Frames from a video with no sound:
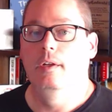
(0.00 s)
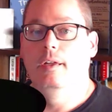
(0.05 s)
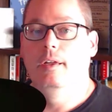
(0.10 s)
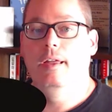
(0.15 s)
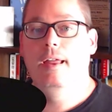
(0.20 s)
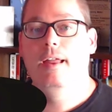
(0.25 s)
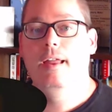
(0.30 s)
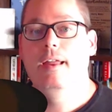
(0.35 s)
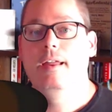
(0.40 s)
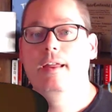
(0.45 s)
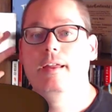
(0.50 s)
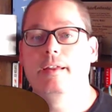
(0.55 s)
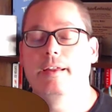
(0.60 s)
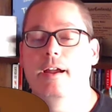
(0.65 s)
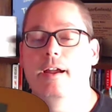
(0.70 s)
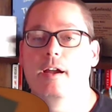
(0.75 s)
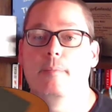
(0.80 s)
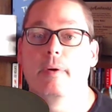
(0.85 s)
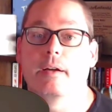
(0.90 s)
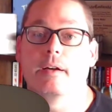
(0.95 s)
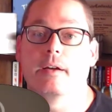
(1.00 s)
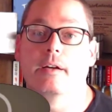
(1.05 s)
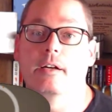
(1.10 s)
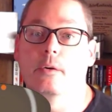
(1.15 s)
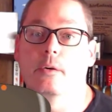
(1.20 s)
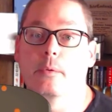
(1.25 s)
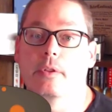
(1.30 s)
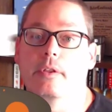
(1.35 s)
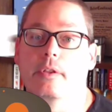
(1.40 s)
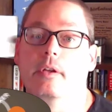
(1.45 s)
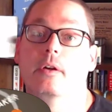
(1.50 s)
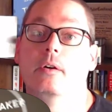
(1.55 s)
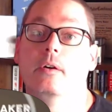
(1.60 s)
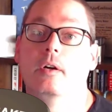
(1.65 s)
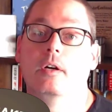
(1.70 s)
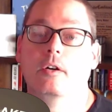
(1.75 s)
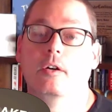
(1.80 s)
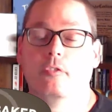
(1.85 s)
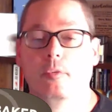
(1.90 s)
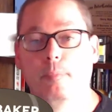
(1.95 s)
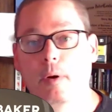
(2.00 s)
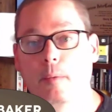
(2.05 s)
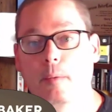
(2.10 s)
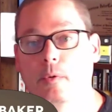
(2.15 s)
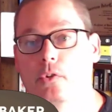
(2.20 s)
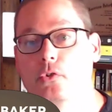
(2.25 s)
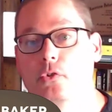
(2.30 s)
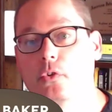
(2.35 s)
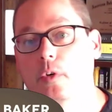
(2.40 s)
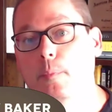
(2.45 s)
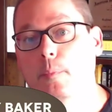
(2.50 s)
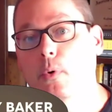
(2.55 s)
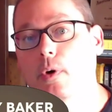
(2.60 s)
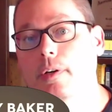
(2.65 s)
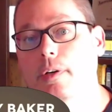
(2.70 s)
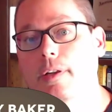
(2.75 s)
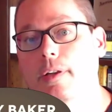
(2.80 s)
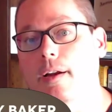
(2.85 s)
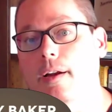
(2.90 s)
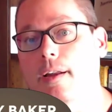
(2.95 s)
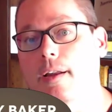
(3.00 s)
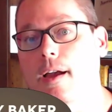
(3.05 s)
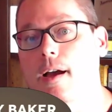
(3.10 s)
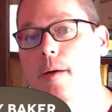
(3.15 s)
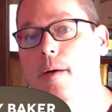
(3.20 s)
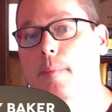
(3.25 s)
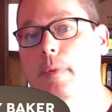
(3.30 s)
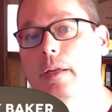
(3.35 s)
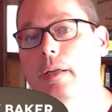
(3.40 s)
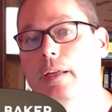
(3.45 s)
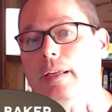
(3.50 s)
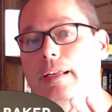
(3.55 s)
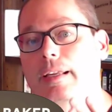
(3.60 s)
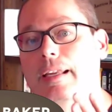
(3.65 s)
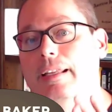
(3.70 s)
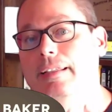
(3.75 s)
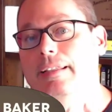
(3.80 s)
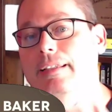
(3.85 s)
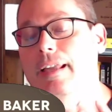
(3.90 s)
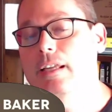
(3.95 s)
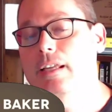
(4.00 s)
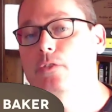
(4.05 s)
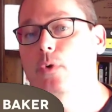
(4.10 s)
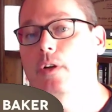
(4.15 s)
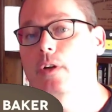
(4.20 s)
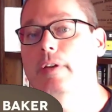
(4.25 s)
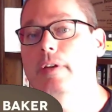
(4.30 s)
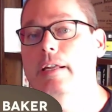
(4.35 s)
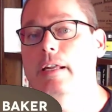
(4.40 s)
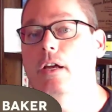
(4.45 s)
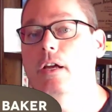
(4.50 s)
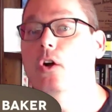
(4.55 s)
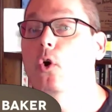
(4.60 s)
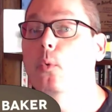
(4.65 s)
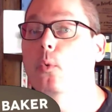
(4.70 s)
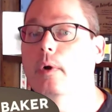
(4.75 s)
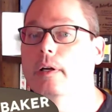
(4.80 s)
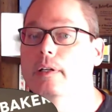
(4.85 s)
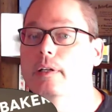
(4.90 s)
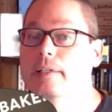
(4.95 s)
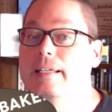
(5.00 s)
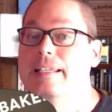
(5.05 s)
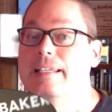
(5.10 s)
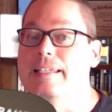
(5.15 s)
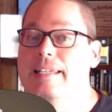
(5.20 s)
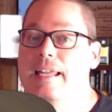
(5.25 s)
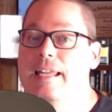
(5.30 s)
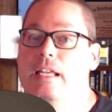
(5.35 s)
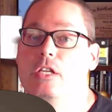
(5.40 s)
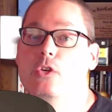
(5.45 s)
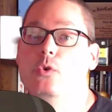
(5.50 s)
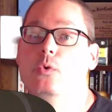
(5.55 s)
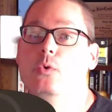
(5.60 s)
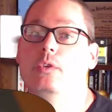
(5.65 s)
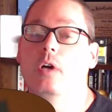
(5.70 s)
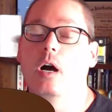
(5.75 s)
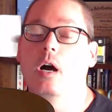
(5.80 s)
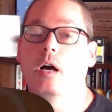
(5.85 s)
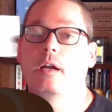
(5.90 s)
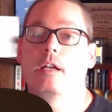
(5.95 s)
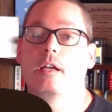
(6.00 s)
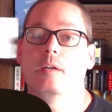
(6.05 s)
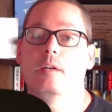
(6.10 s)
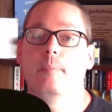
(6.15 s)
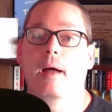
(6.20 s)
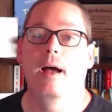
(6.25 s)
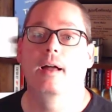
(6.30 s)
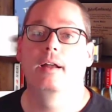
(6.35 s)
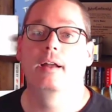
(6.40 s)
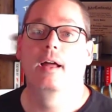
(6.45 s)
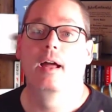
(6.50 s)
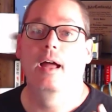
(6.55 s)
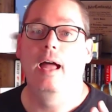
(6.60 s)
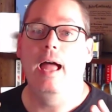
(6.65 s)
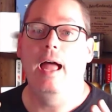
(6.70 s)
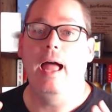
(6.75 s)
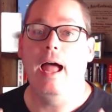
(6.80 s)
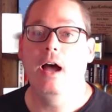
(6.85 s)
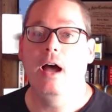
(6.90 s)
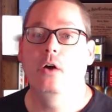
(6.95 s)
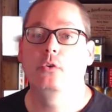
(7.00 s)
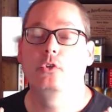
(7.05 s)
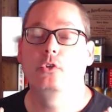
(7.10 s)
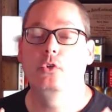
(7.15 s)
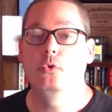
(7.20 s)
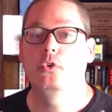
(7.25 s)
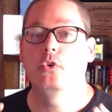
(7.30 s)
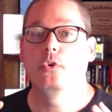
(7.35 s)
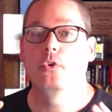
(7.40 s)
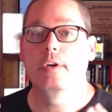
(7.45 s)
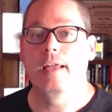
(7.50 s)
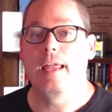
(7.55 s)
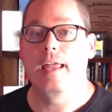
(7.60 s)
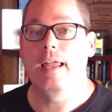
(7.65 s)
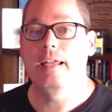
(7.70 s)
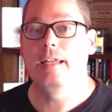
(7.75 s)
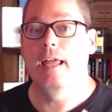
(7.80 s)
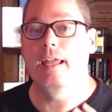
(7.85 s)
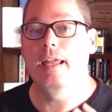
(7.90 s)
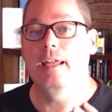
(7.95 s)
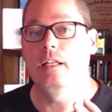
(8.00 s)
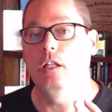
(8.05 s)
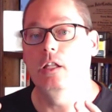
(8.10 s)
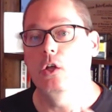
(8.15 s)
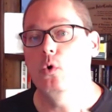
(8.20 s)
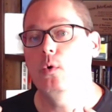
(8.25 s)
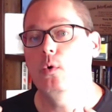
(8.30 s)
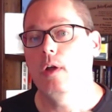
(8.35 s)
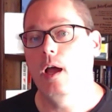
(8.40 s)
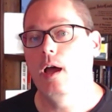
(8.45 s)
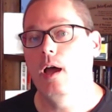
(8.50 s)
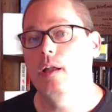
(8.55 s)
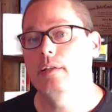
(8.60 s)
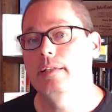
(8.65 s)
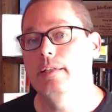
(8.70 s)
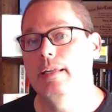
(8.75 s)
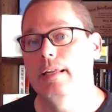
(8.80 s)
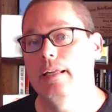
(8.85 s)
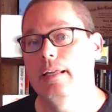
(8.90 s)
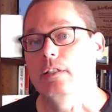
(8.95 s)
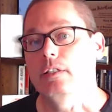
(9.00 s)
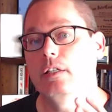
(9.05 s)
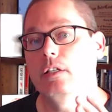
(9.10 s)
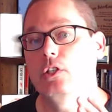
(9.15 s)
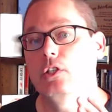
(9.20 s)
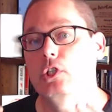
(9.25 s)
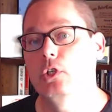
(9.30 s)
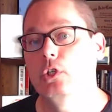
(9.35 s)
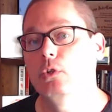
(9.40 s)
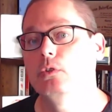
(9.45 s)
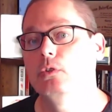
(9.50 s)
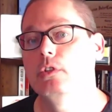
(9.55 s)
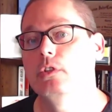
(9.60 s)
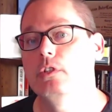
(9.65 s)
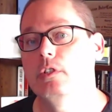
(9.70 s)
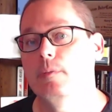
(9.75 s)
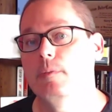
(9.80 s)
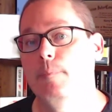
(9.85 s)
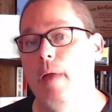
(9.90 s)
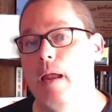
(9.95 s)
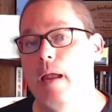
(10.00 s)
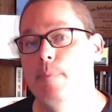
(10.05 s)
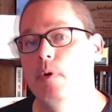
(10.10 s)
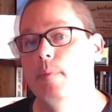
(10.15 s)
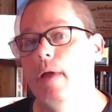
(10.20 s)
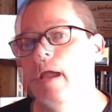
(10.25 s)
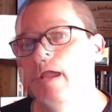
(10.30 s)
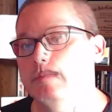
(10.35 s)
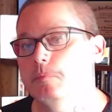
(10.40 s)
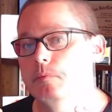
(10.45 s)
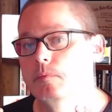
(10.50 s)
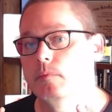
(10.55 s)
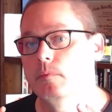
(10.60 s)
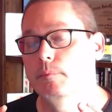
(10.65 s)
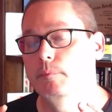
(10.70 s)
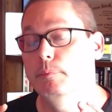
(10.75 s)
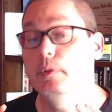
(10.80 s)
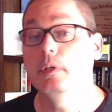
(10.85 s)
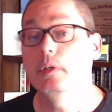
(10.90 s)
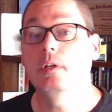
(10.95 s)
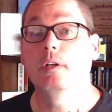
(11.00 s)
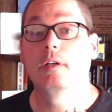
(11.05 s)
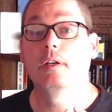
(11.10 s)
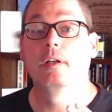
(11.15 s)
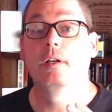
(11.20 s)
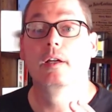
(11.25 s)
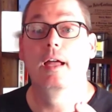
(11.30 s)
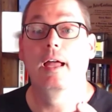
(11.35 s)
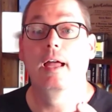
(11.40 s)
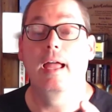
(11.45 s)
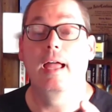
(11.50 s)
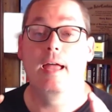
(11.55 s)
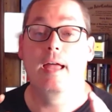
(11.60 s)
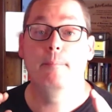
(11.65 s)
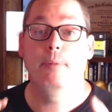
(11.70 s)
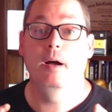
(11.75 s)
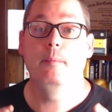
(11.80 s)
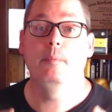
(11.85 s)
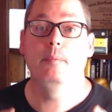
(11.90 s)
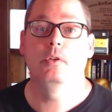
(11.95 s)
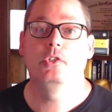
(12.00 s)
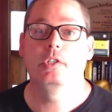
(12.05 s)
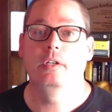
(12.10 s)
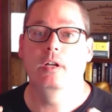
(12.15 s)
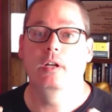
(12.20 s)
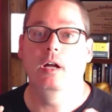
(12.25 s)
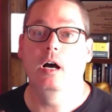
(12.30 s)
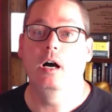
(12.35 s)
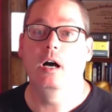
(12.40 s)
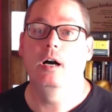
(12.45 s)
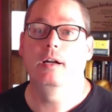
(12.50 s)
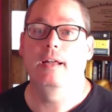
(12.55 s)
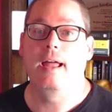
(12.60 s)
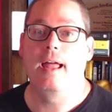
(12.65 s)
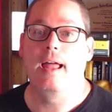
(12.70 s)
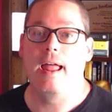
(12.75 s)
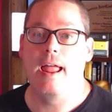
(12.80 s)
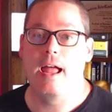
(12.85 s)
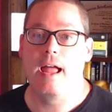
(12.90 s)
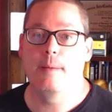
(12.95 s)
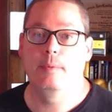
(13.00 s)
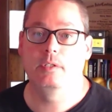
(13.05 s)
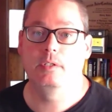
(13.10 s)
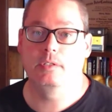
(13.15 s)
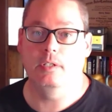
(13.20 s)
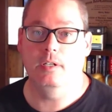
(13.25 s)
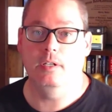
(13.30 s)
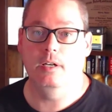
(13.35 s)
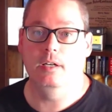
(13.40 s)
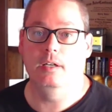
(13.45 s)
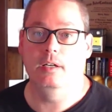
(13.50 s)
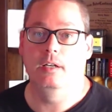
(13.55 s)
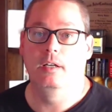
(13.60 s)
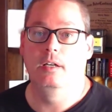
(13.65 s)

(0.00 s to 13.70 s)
Hey, Gary Baker here with you from PublisherReport.com. In today's quick video, we're going to continue talking about how to create a low-content children's paperback book and publish it on Amazon.